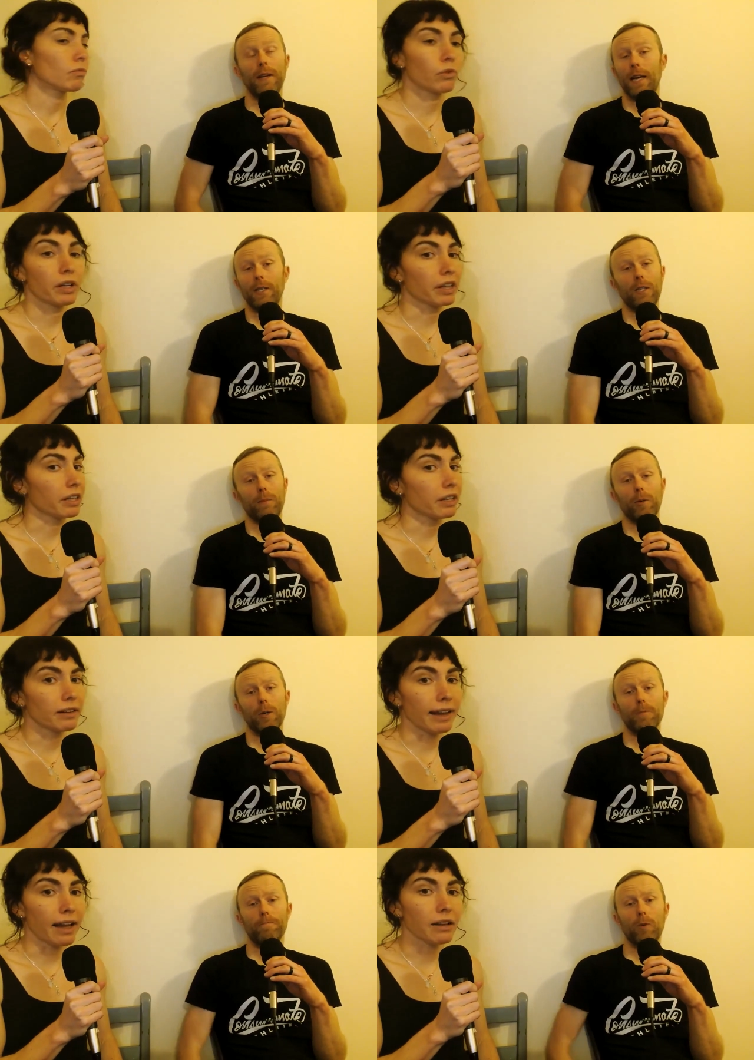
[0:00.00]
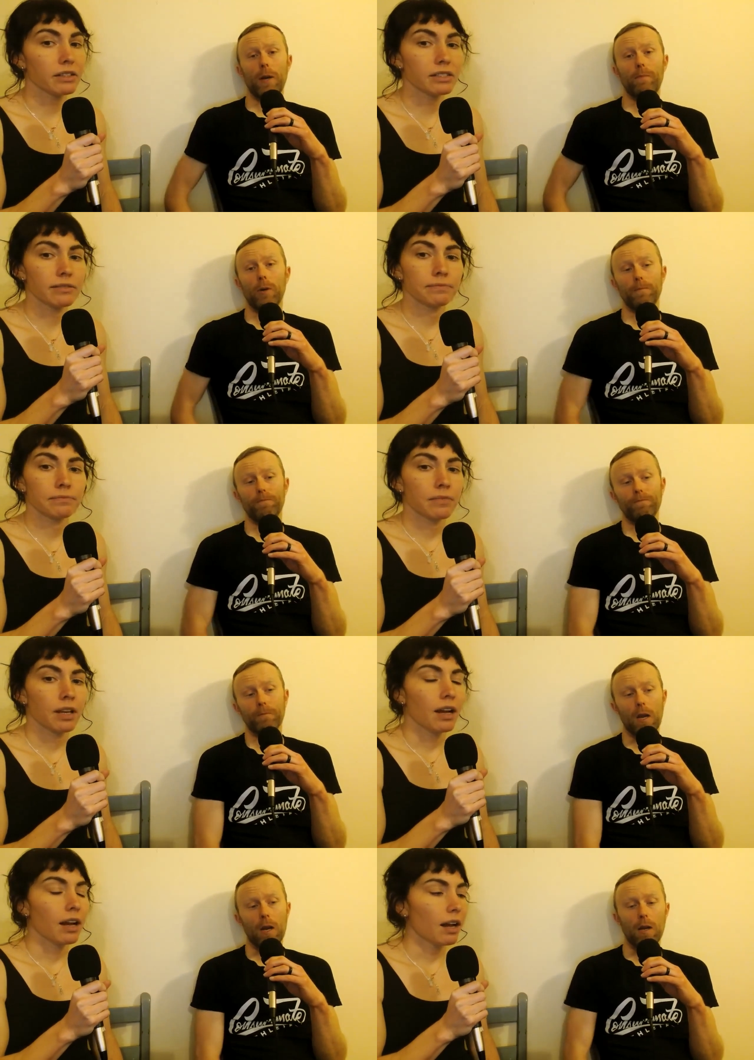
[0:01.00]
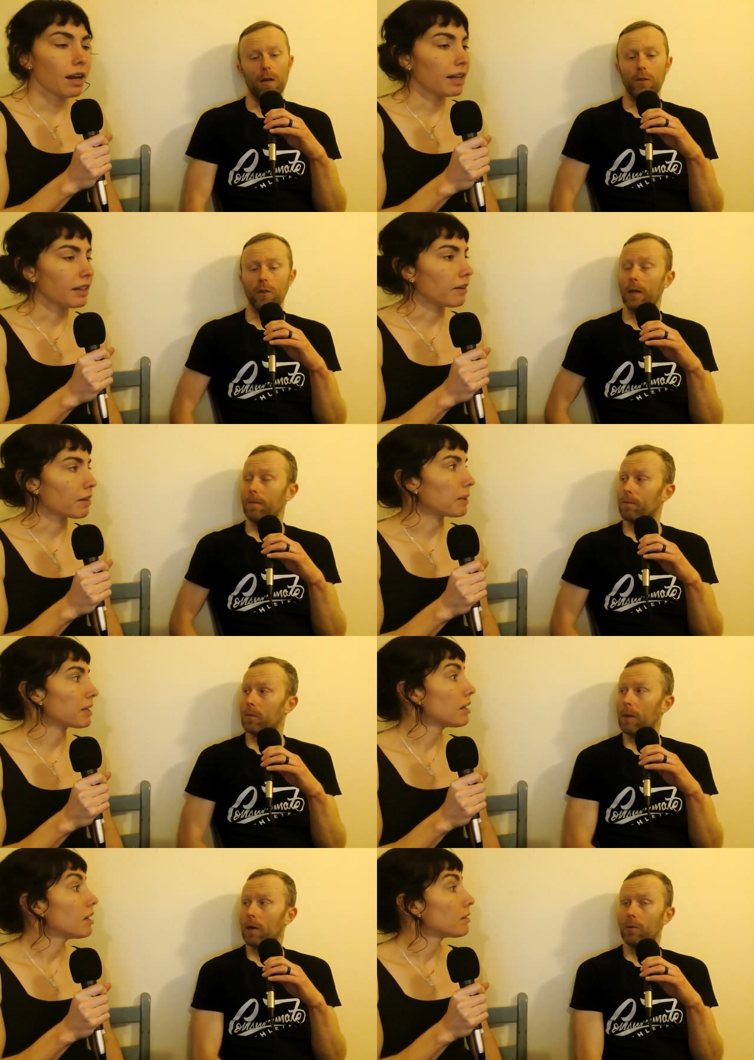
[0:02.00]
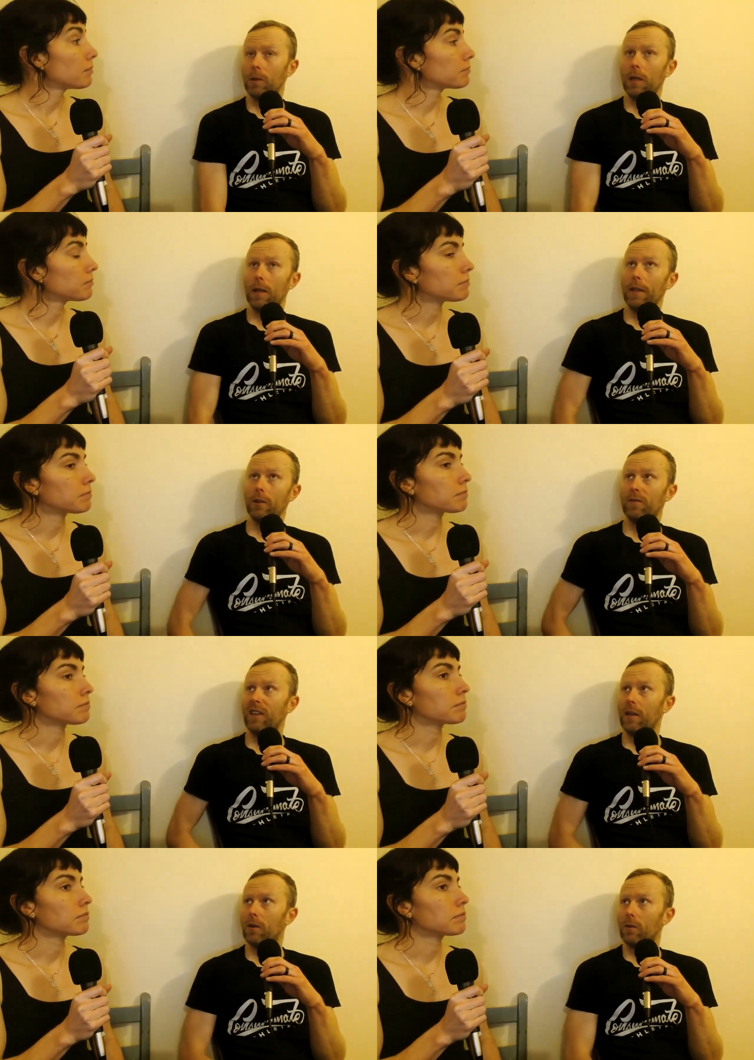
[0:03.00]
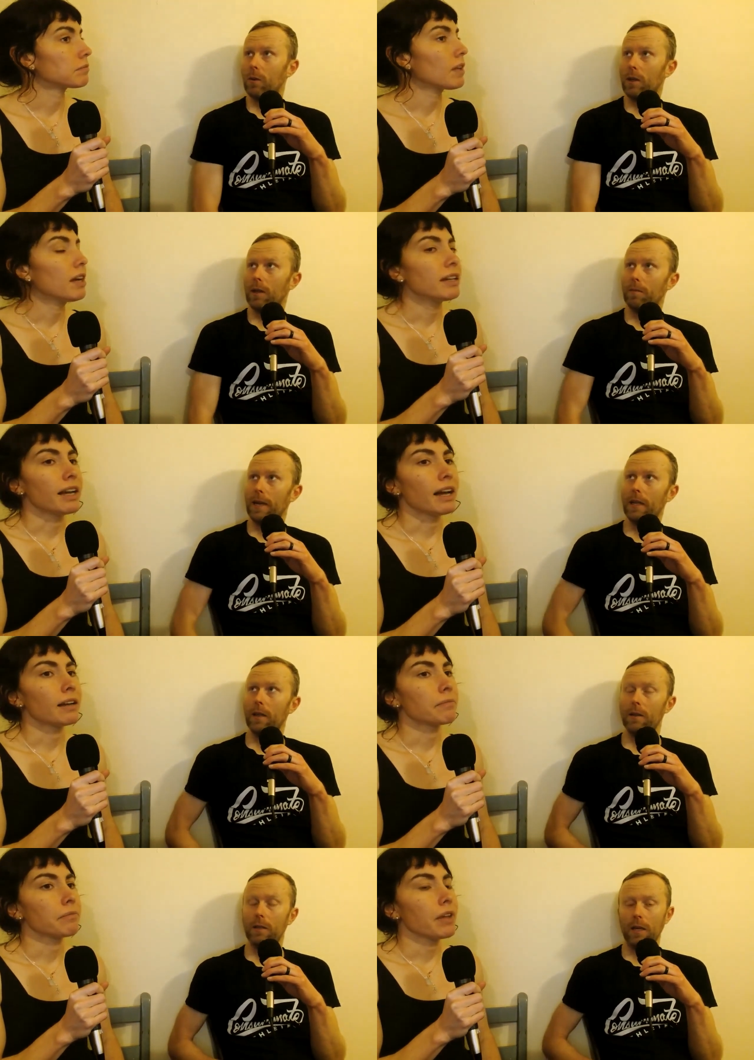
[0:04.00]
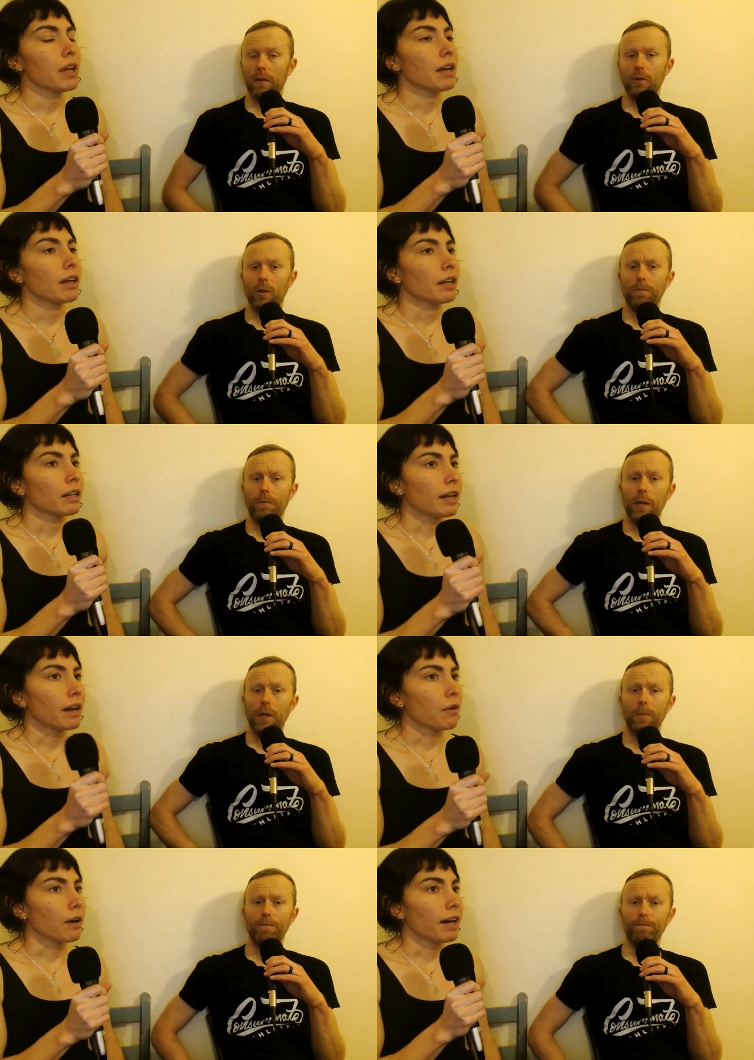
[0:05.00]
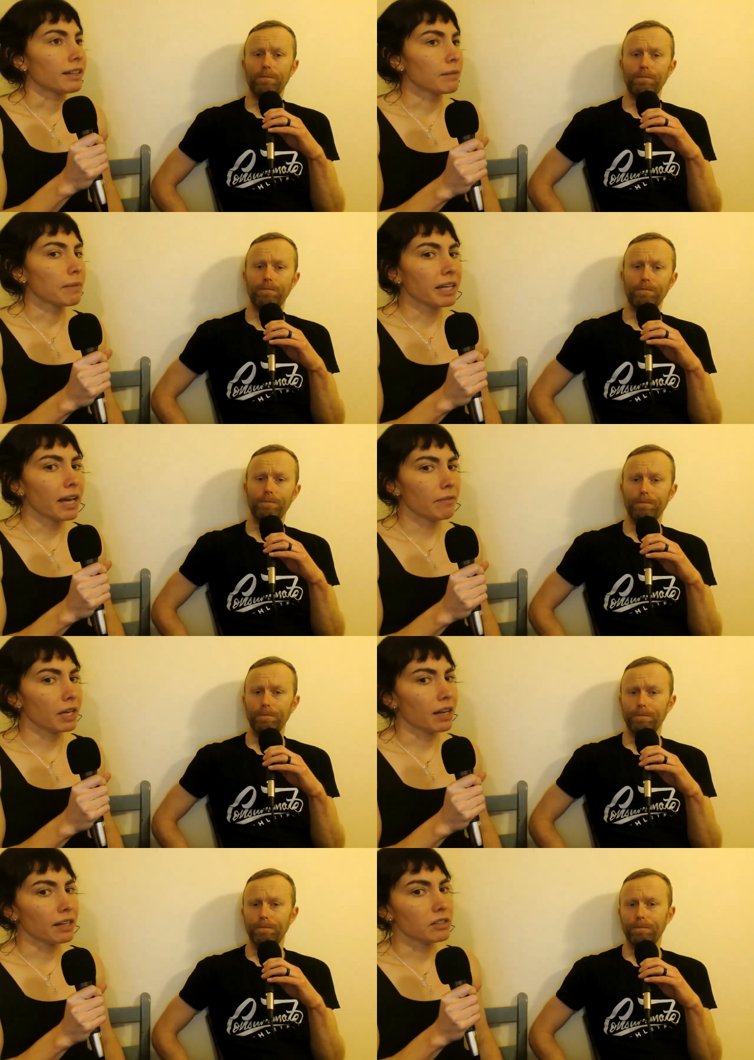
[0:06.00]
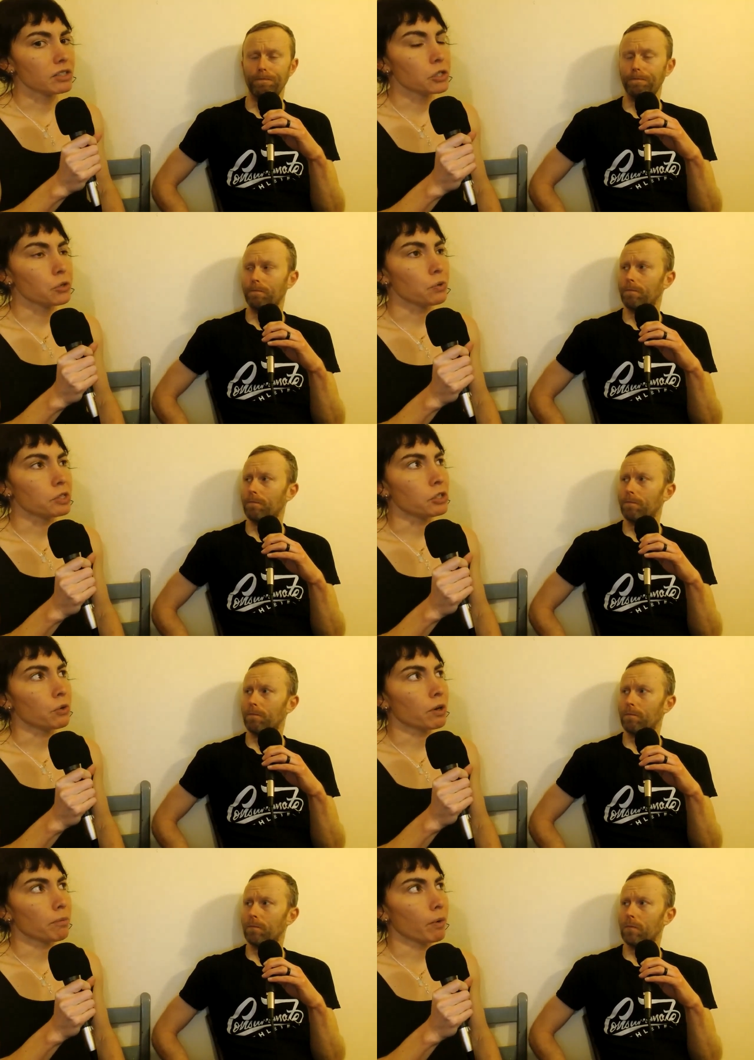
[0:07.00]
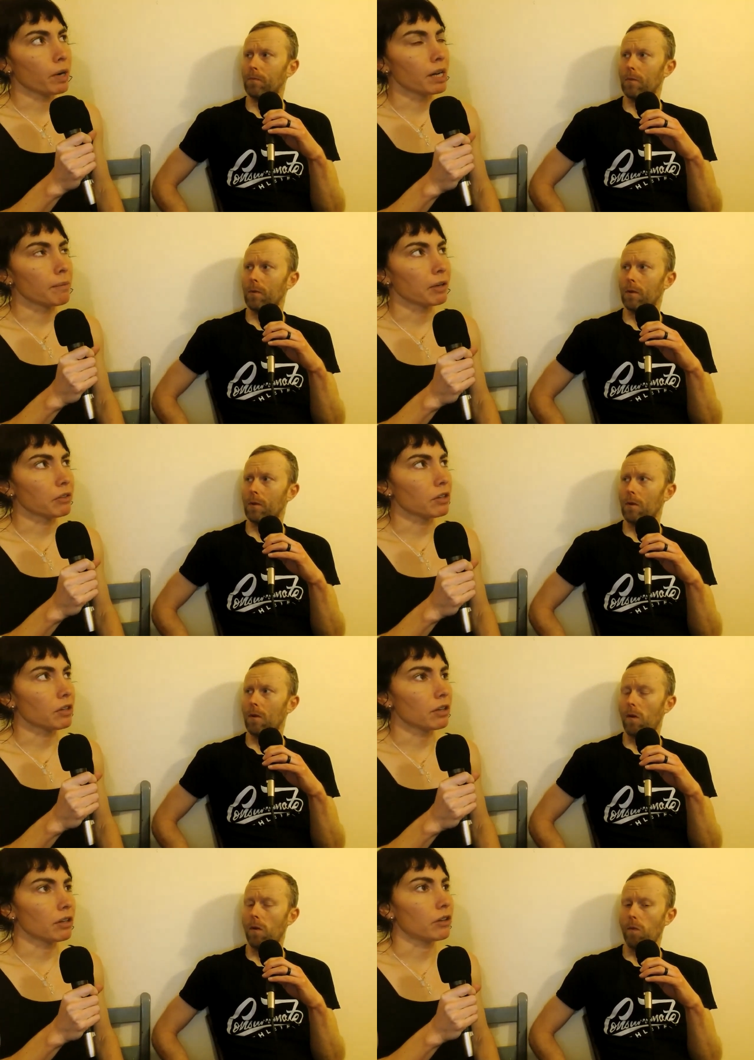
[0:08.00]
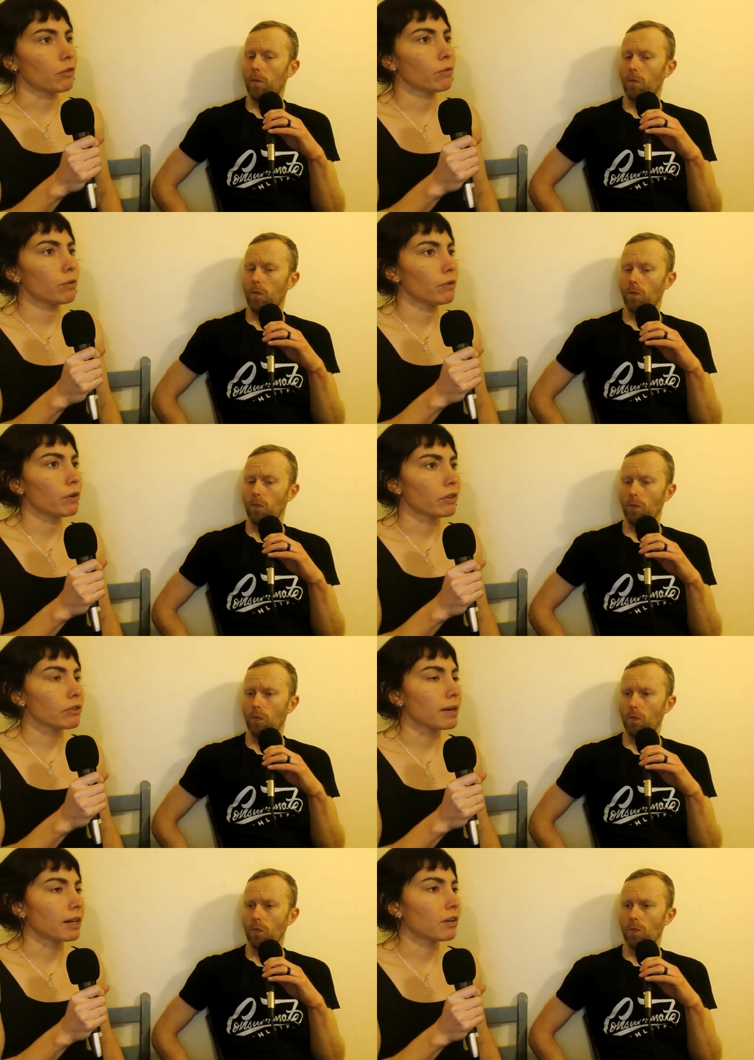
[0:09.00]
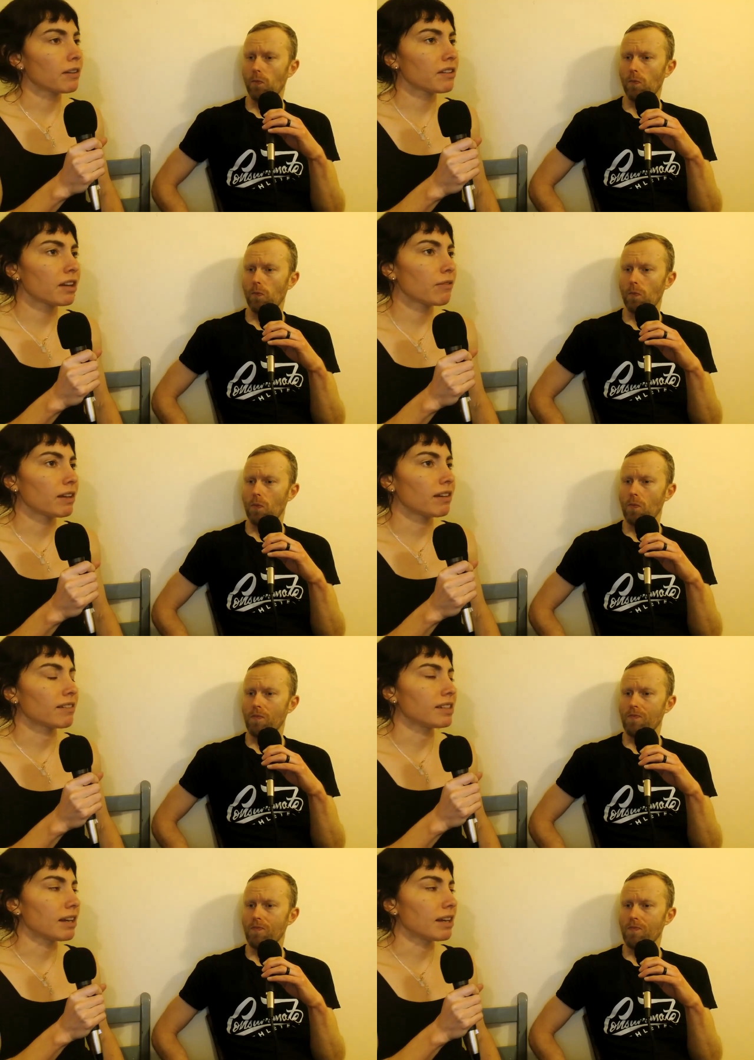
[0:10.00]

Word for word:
Speaker 1: fantastic. Really good. Book. Yeah. Great book. Uh, Highly yeah, recommend. But I'll put. I think there's videos where they do yeah.
Speaker 2: stuff. So now, I think my caveat to your point about the the fruit on the trainer and stuff is